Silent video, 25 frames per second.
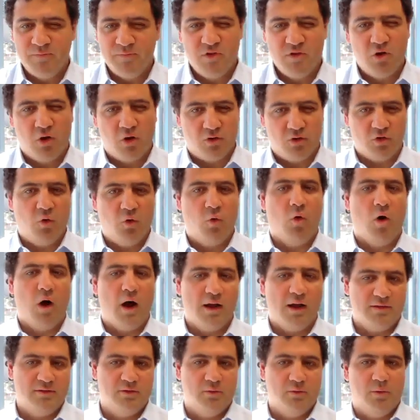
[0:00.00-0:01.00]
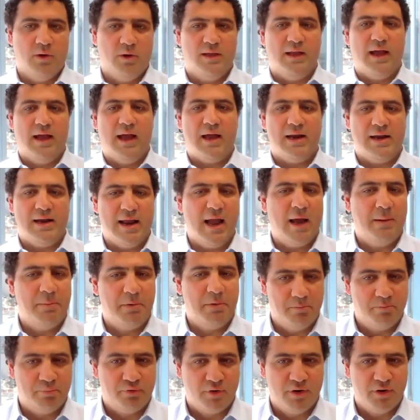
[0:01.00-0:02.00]
Not quite to where they are now,
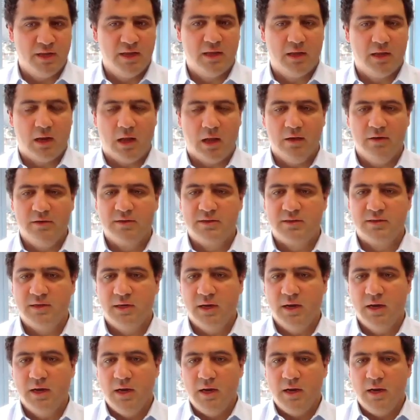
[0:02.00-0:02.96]
but pretty close.